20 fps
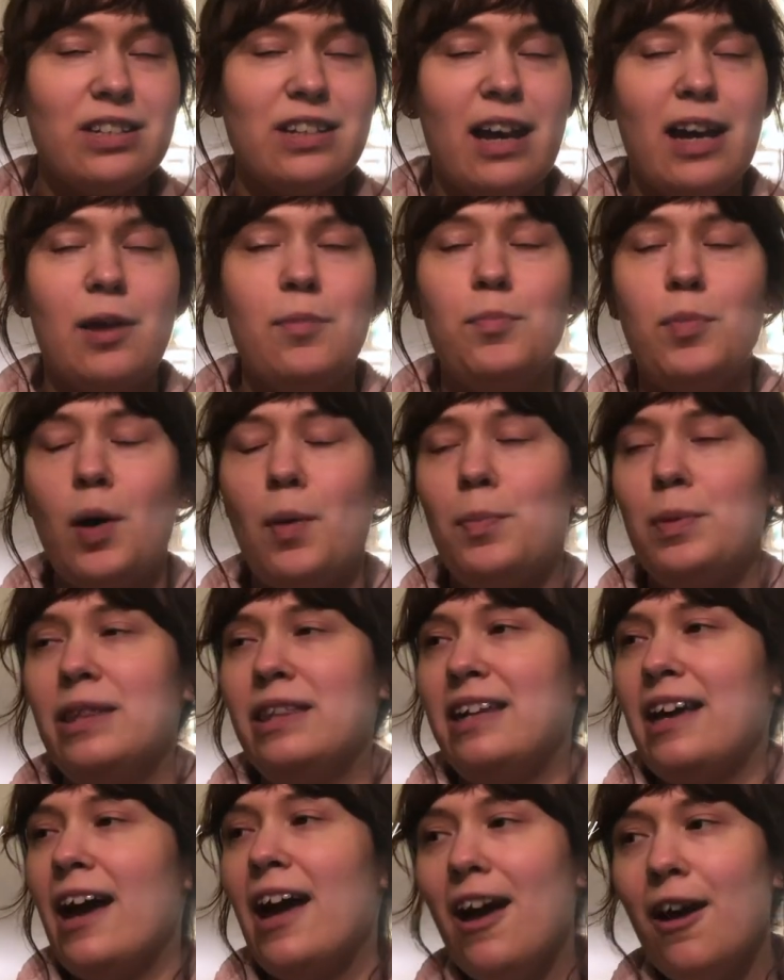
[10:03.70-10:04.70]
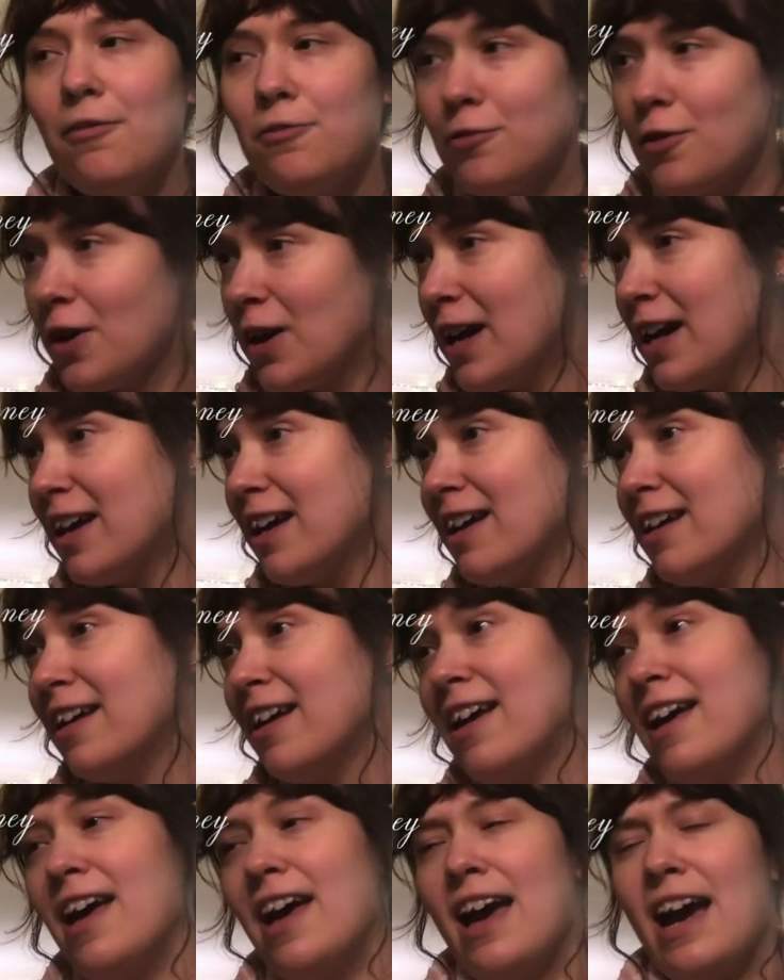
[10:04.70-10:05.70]
I can pop in the air fryer.
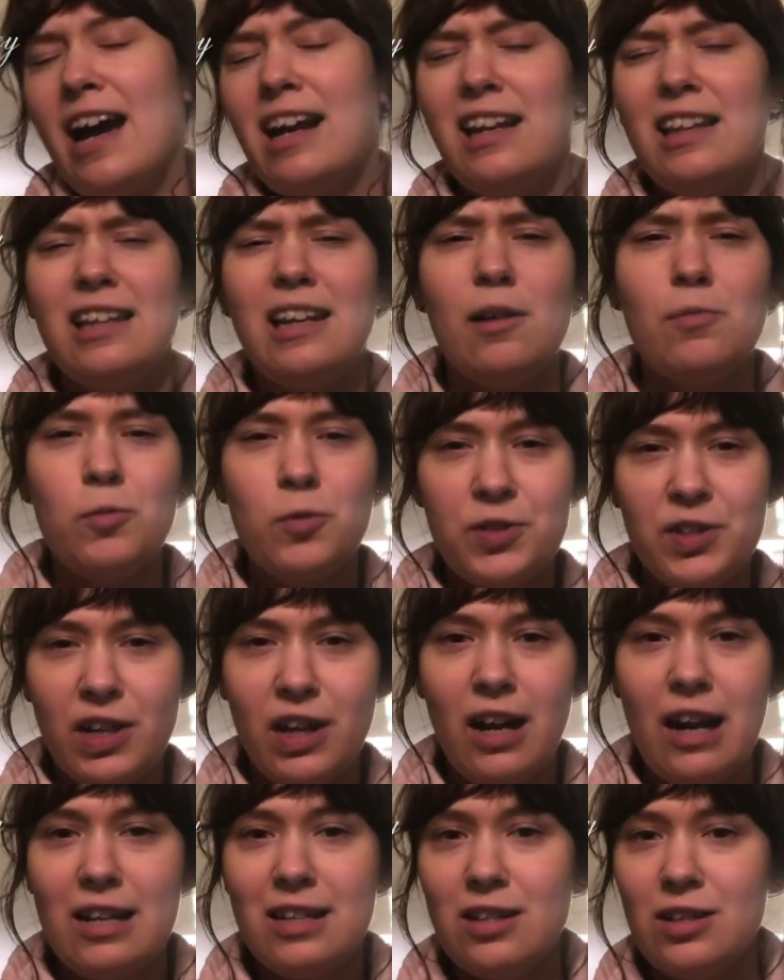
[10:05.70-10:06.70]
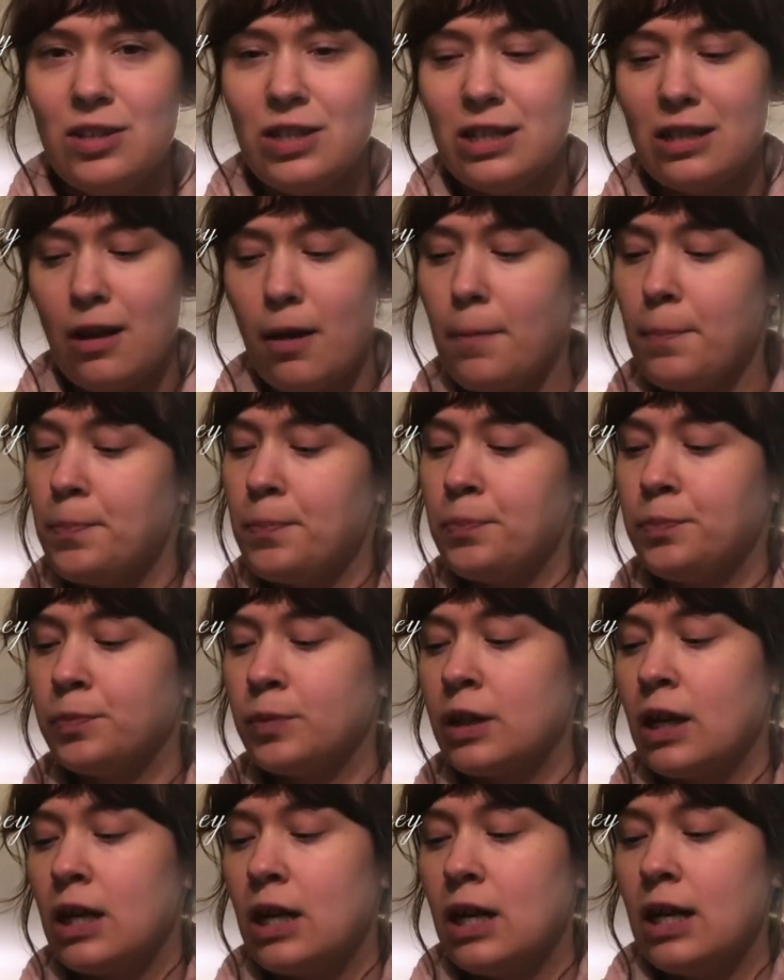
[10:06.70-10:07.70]
And I think I'm also gonna do
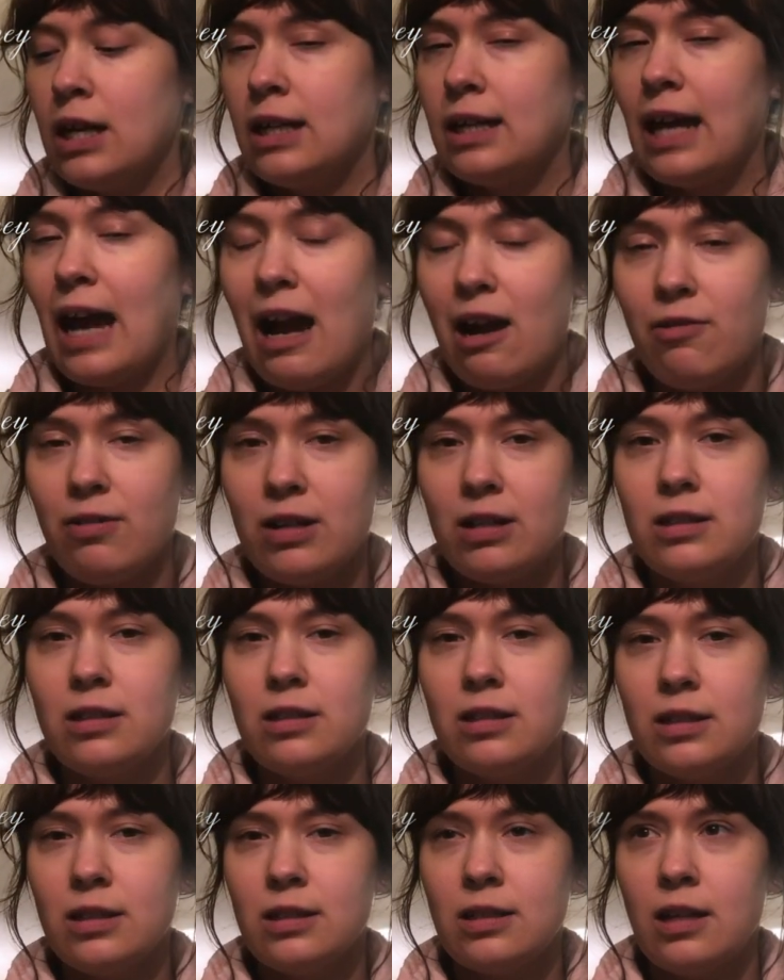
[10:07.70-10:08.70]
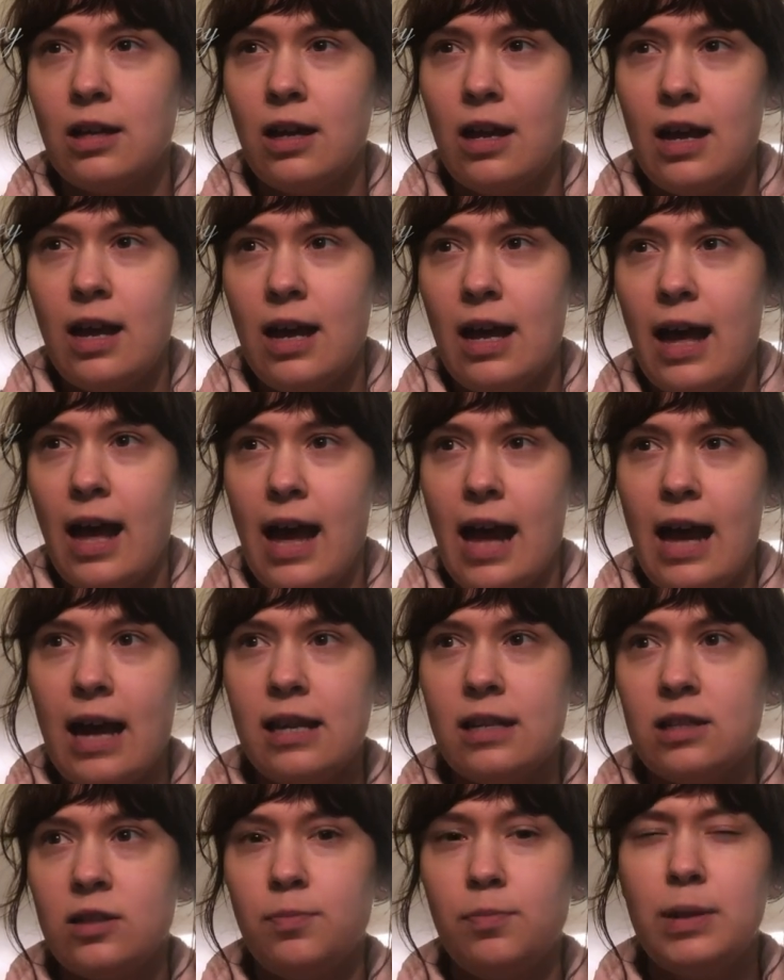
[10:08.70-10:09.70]
some carrots
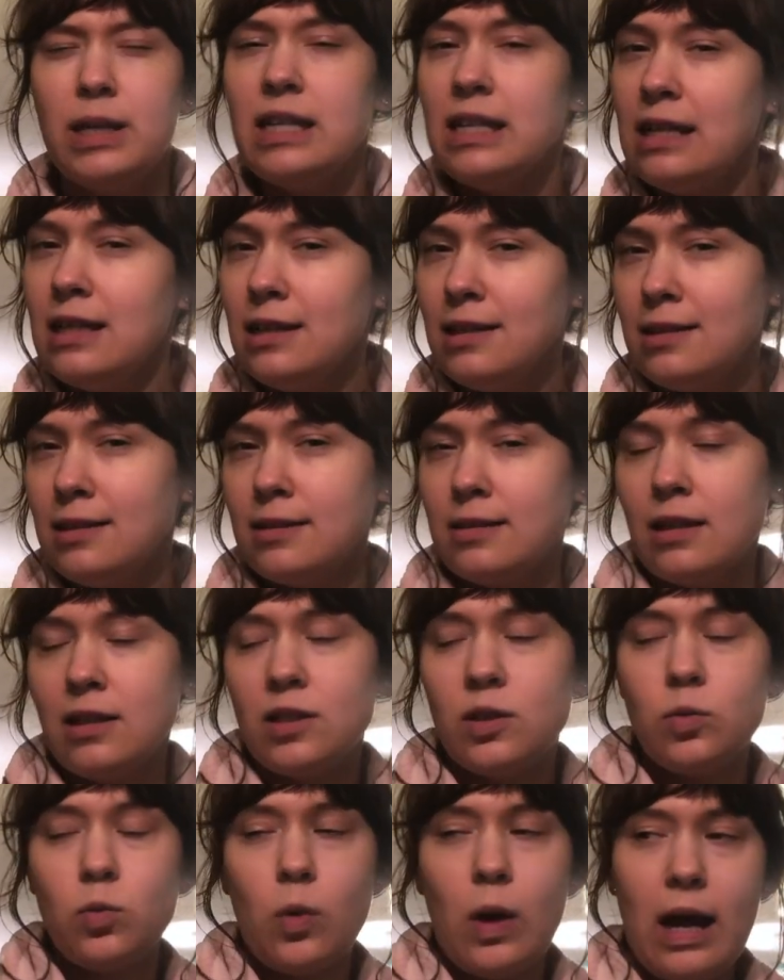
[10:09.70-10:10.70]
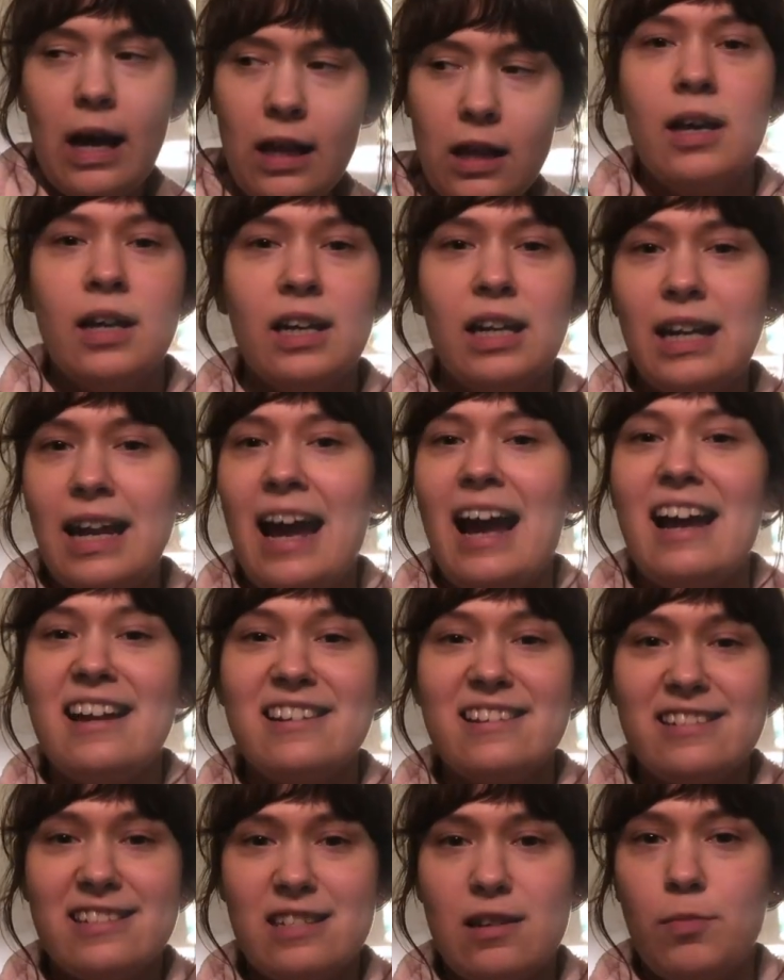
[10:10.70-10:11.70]
and peas as well. Gonna
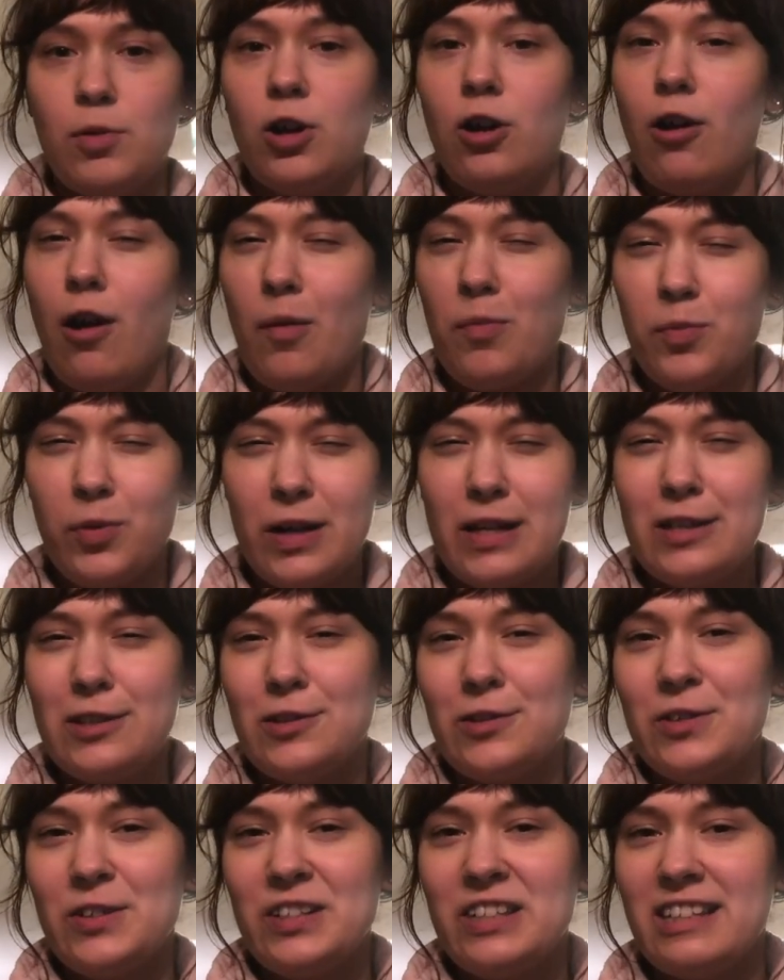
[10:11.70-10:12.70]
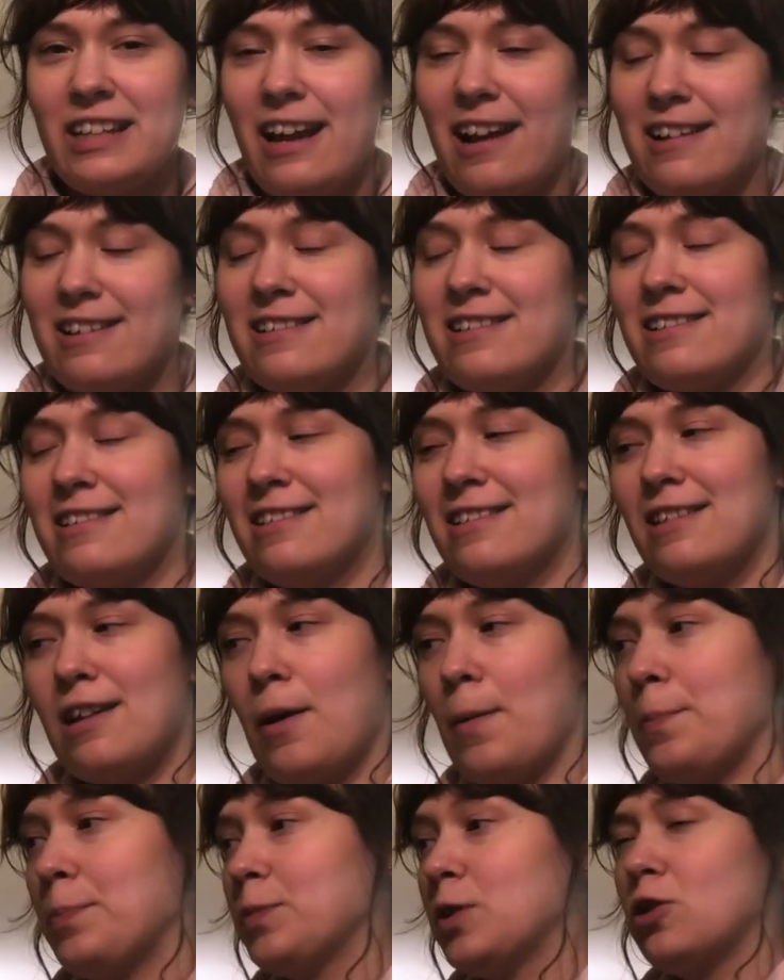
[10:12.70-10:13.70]
add some cranberry sauce and
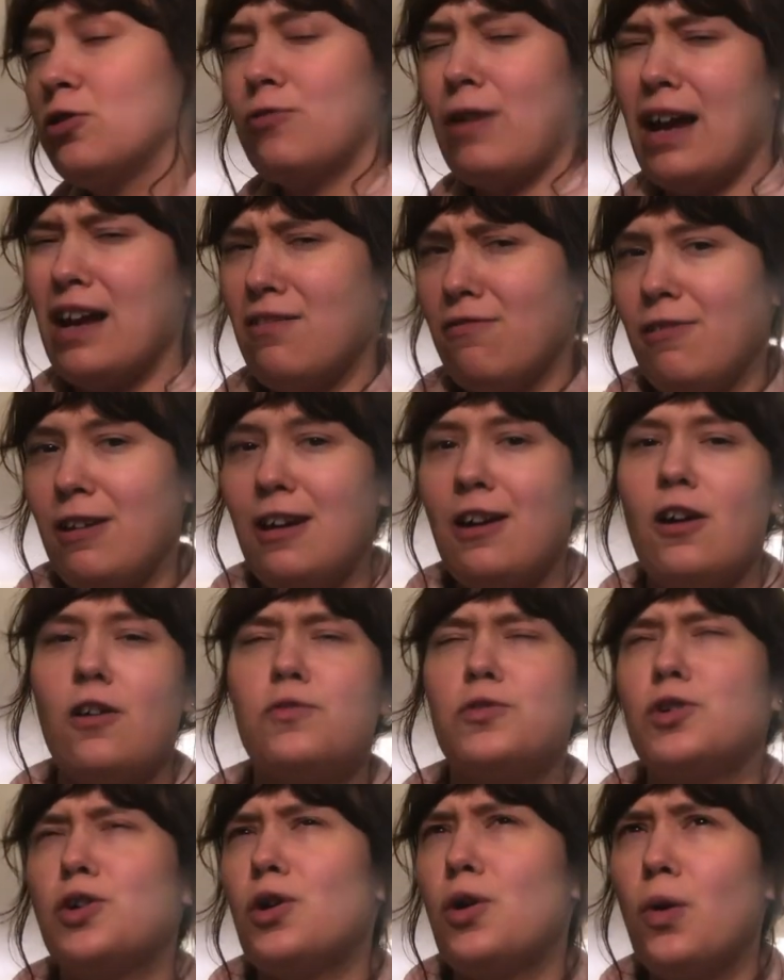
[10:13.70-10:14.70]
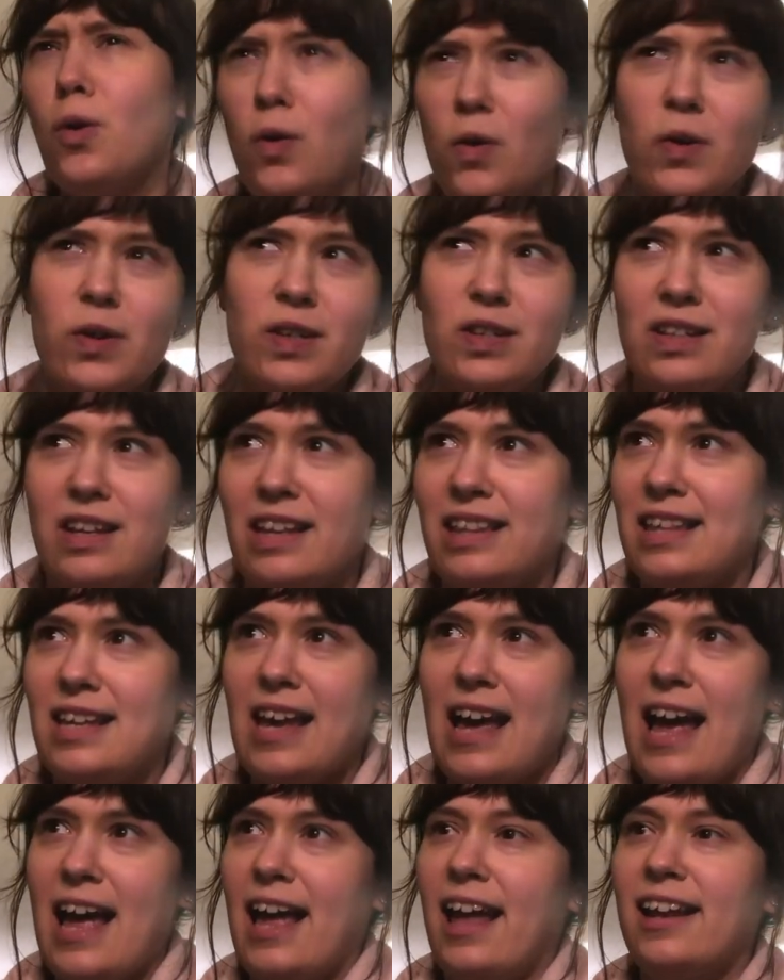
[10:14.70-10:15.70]
some gravy, of course, at
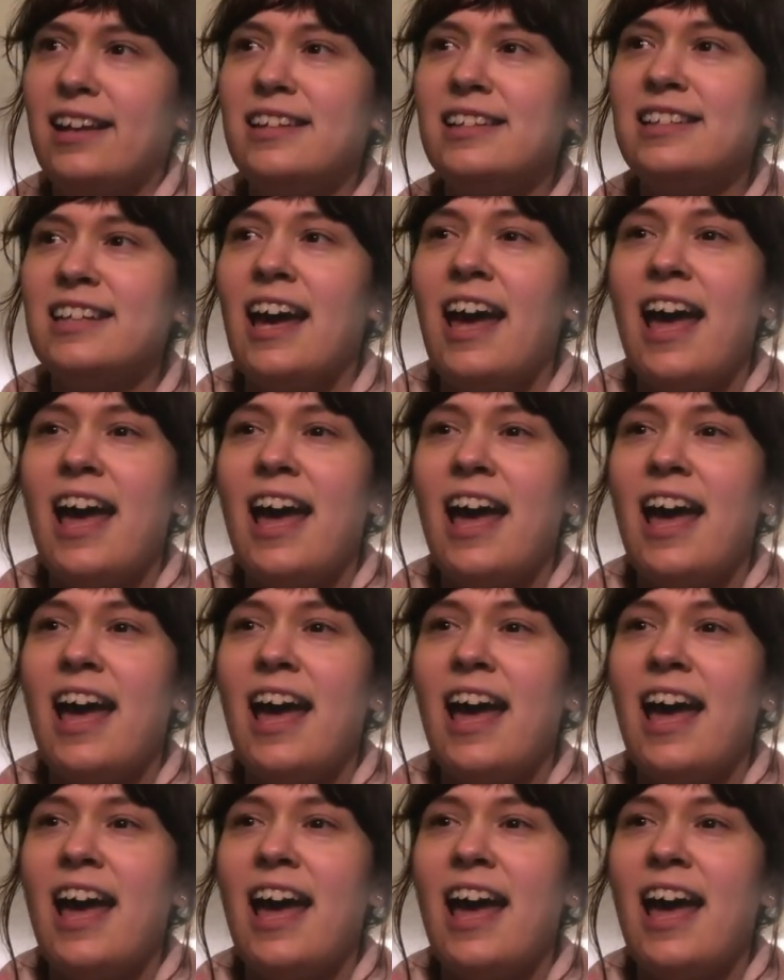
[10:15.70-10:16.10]
the end.